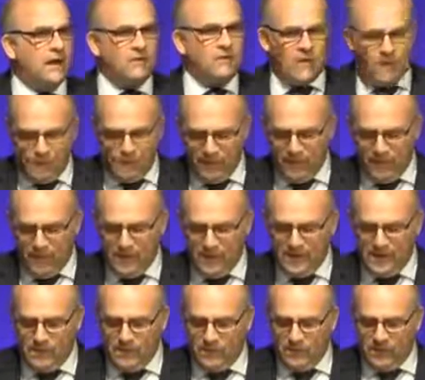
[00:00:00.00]

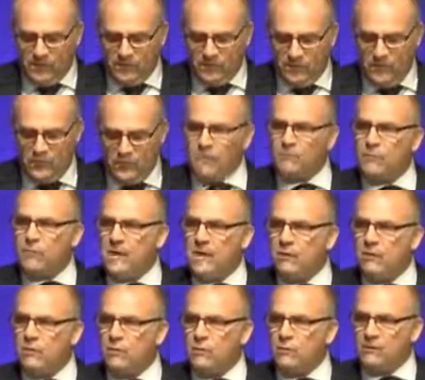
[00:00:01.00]
exemplifying the principles that
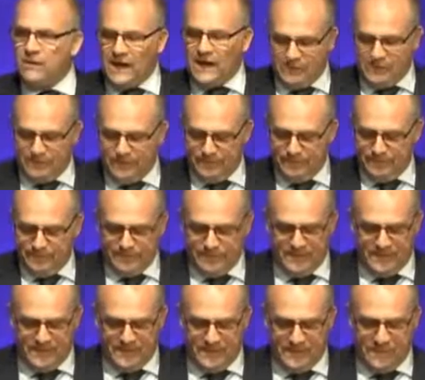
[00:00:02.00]
bring us all together.
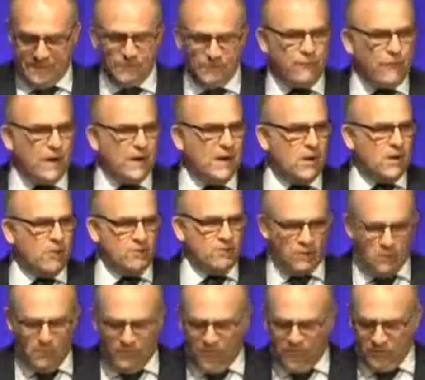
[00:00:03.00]

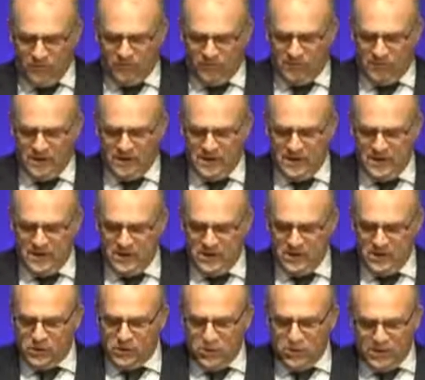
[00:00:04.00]
Freedom, democracy,
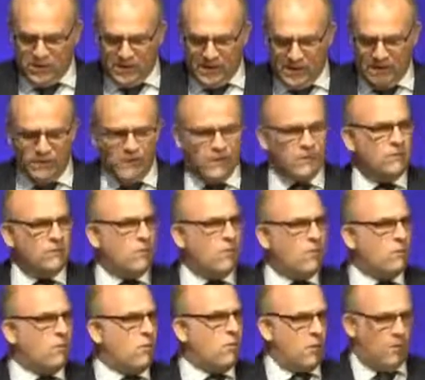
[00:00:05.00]
good
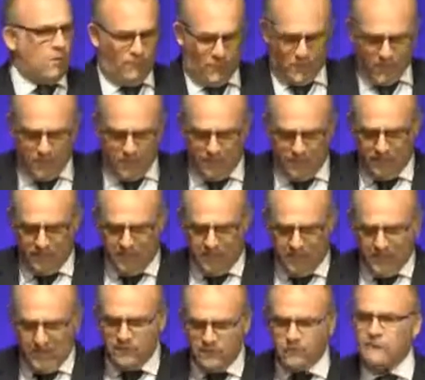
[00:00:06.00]
governance and the rule of law,
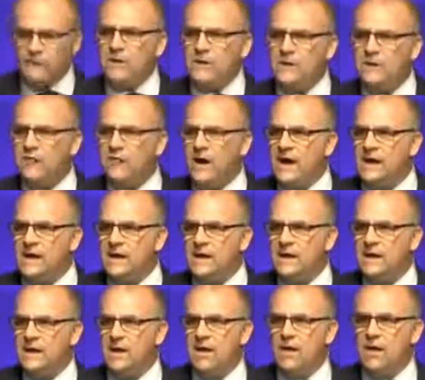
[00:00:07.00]
free
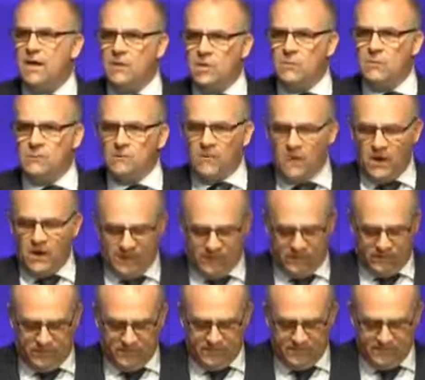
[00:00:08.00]
trade and human
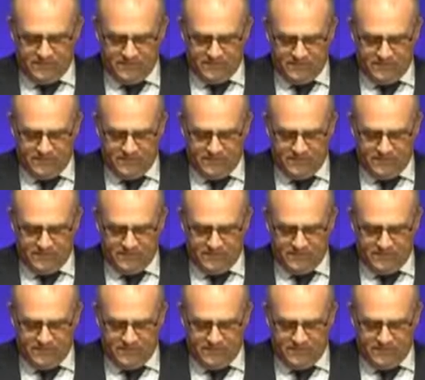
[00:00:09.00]
rights.